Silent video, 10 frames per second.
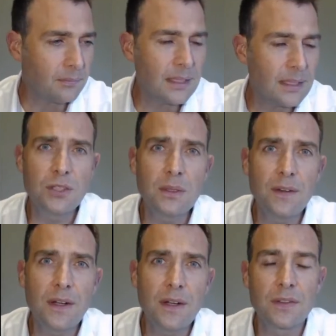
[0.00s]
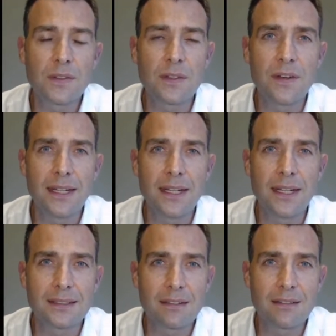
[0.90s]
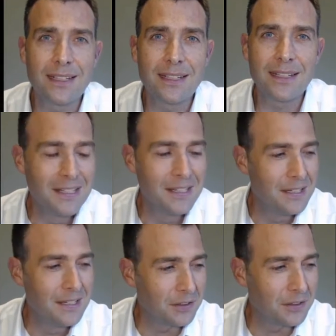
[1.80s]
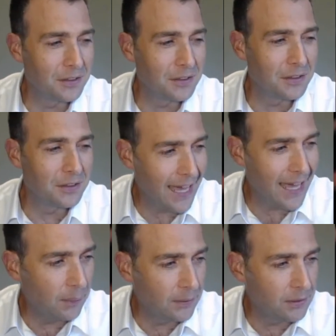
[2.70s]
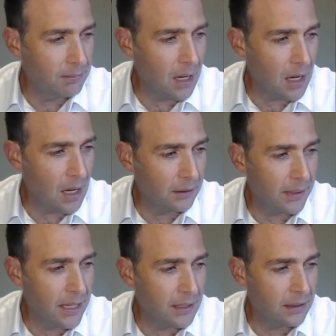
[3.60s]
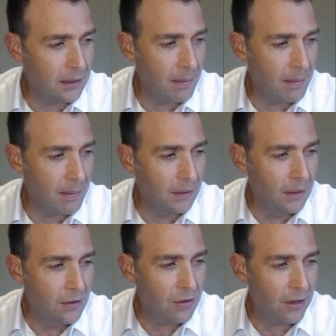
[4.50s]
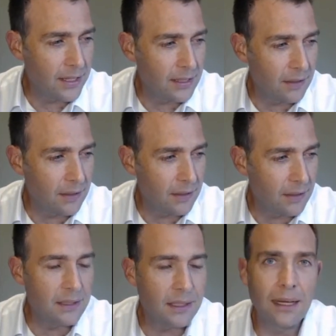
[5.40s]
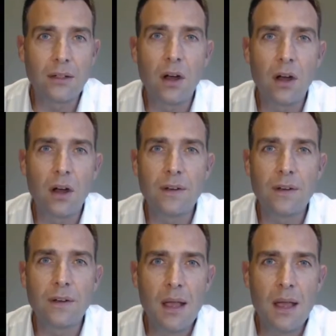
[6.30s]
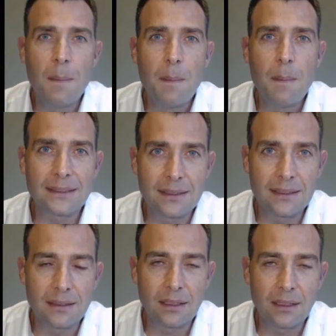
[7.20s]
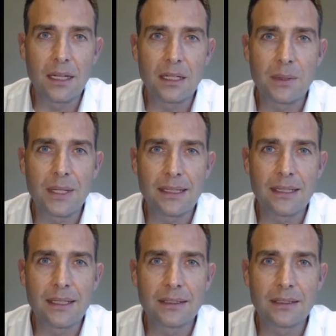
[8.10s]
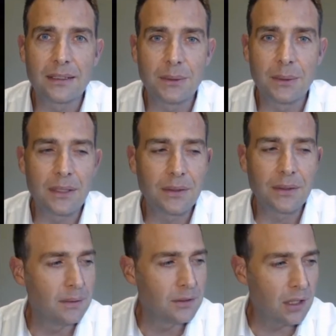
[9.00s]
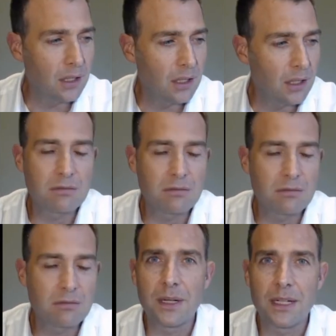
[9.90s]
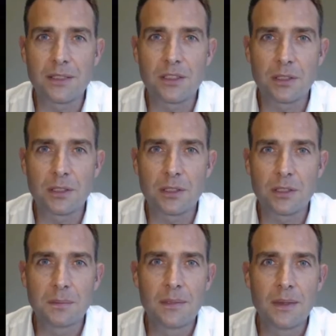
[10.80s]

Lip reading: It's too advanced for the Finance Accelerator, so just for now, as a market maker, remember, try and give a bid and offer better than the client would get in the exchange without you, as close to the reference price as possible.